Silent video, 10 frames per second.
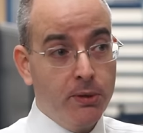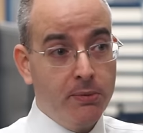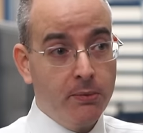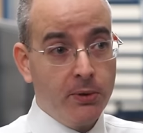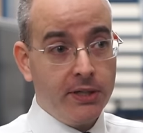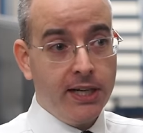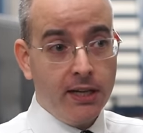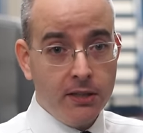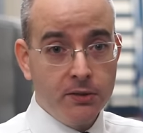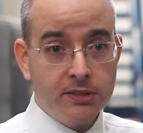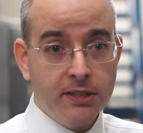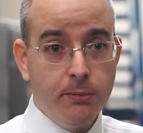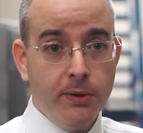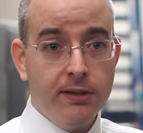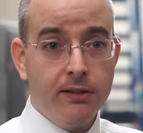We've been working closely
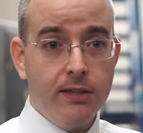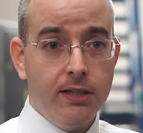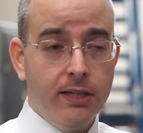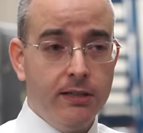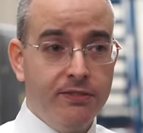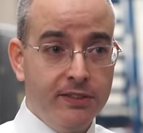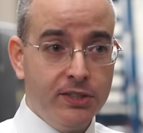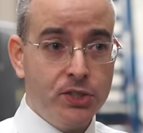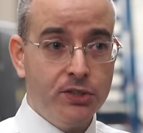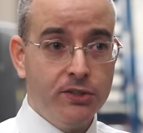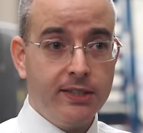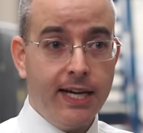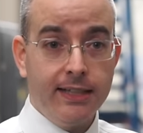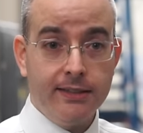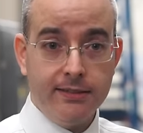with uh, physicians
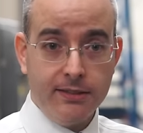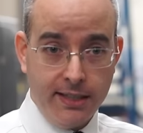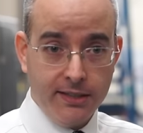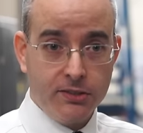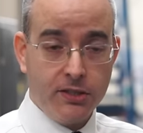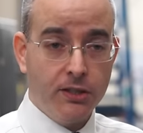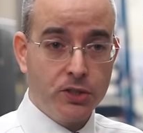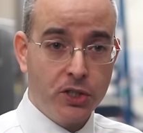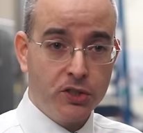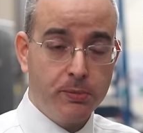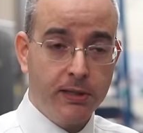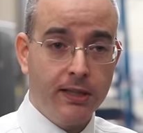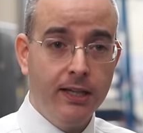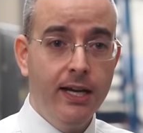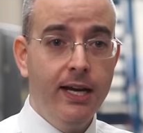at King's College
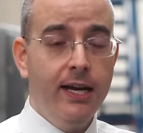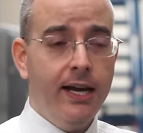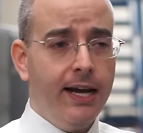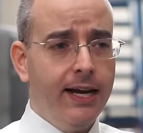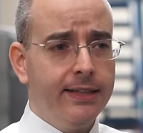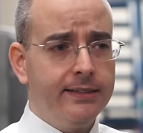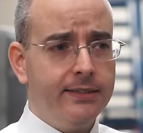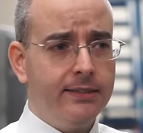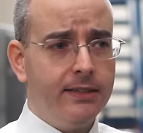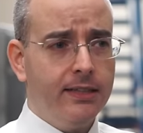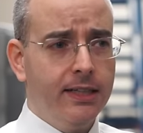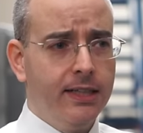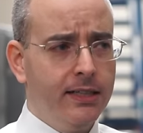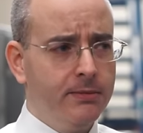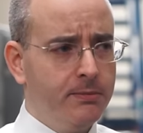Hospital at
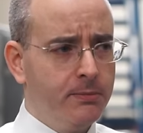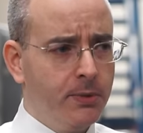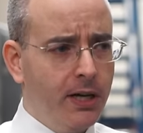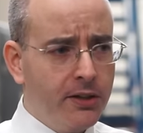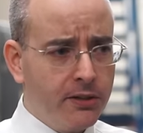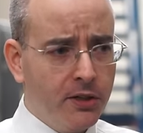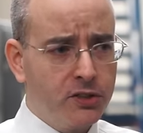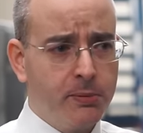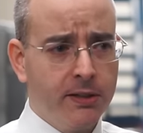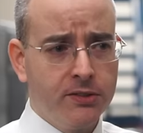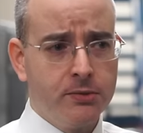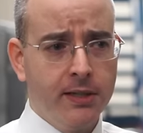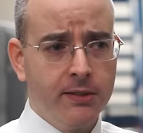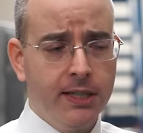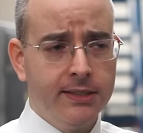um, other hospitals
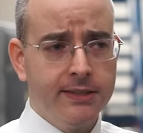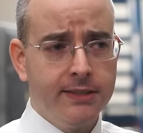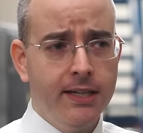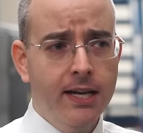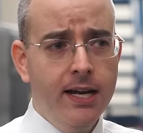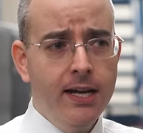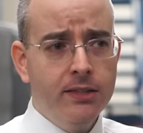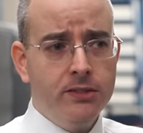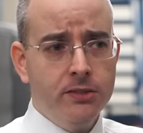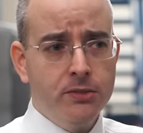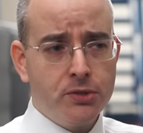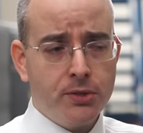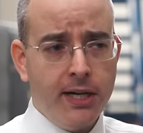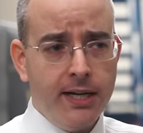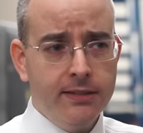around London to
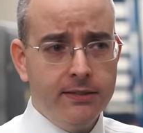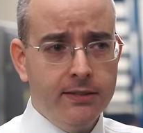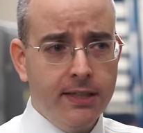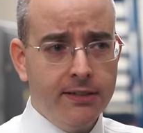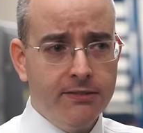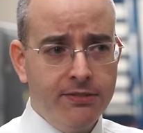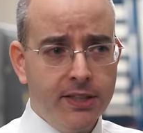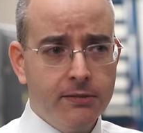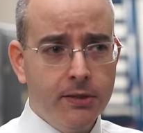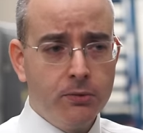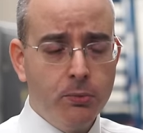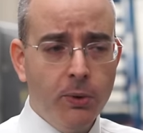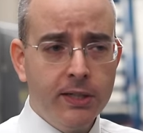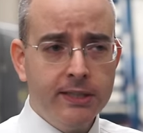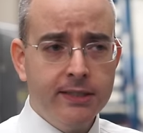try and, and figure out
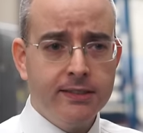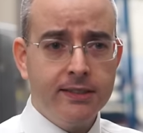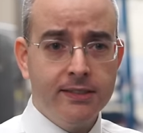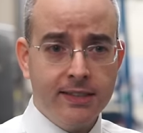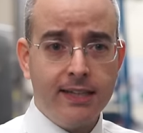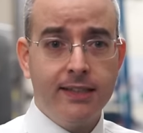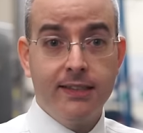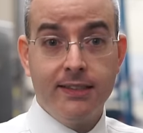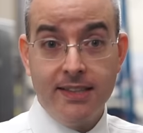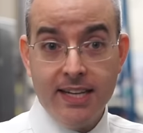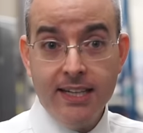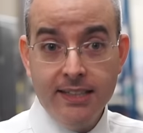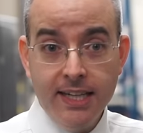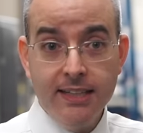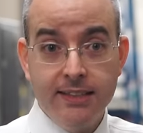what it is exactly that they
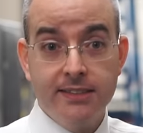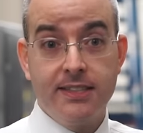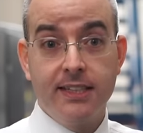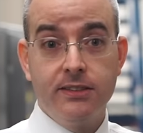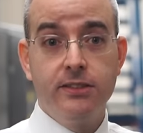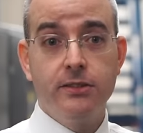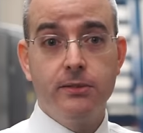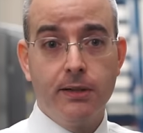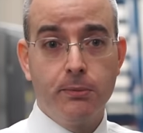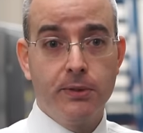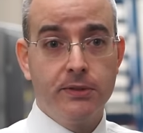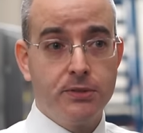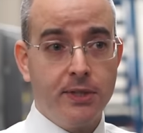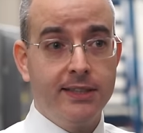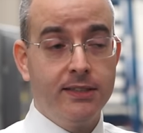need this thing to do. And we're
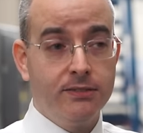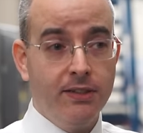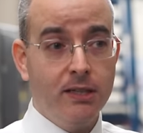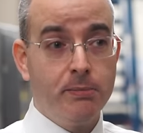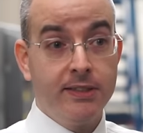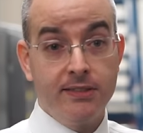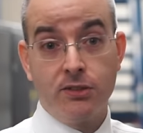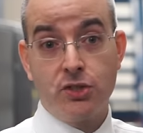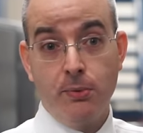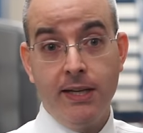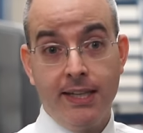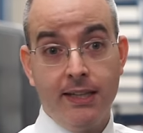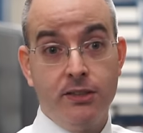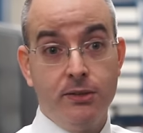trying to develop it in such a way that it'll